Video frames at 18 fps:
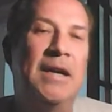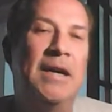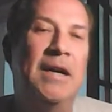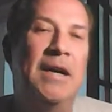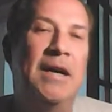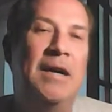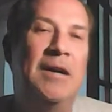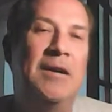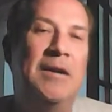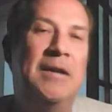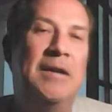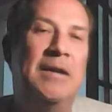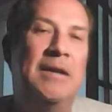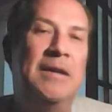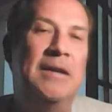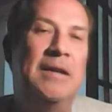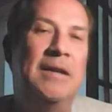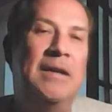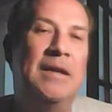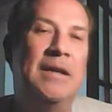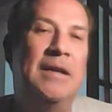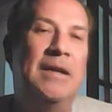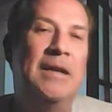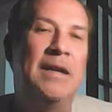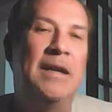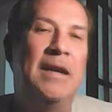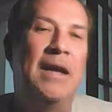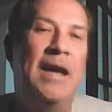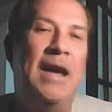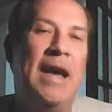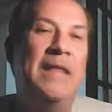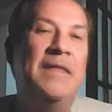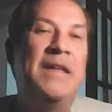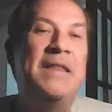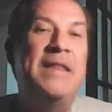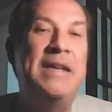And
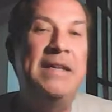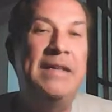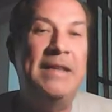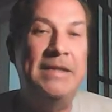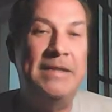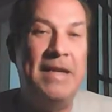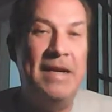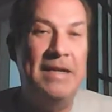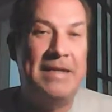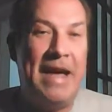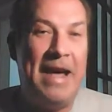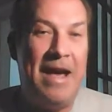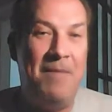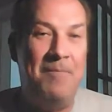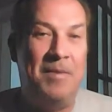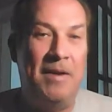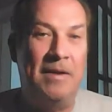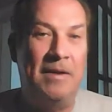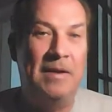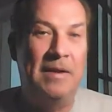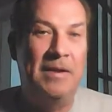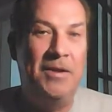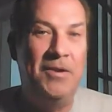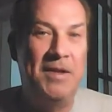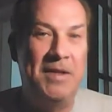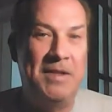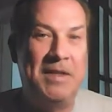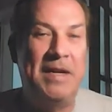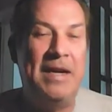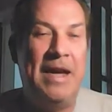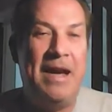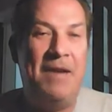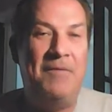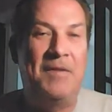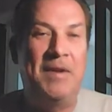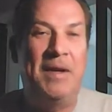then these things happen. You're just going to
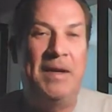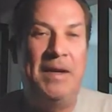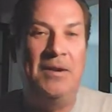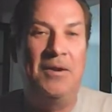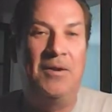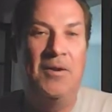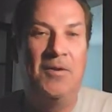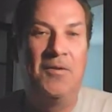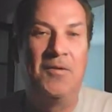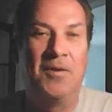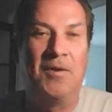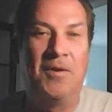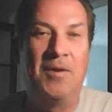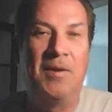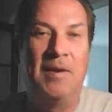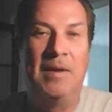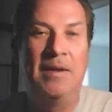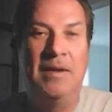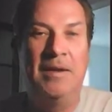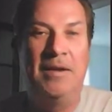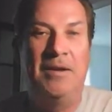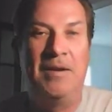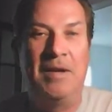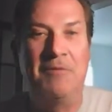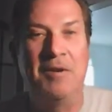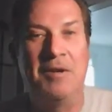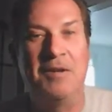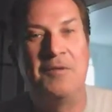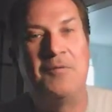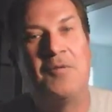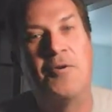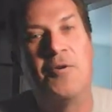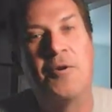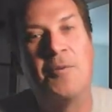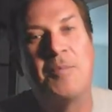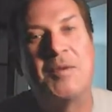have to get over, like what did
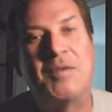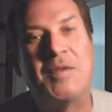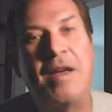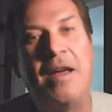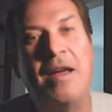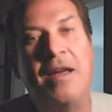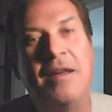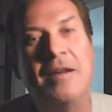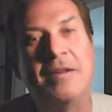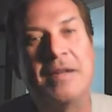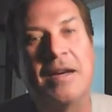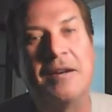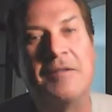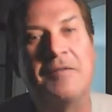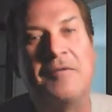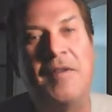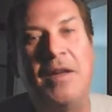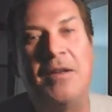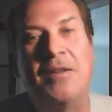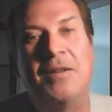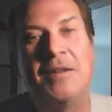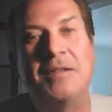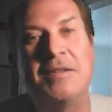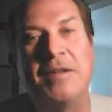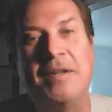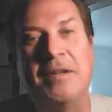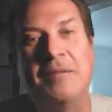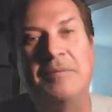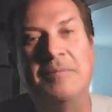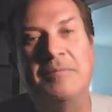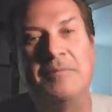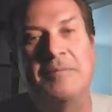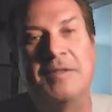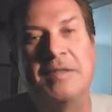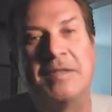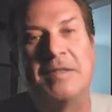Forbes say? You just got to fail until you
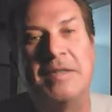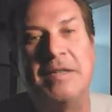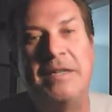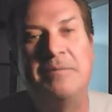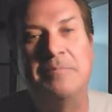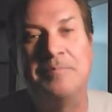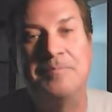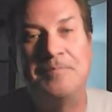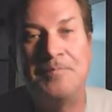succeed.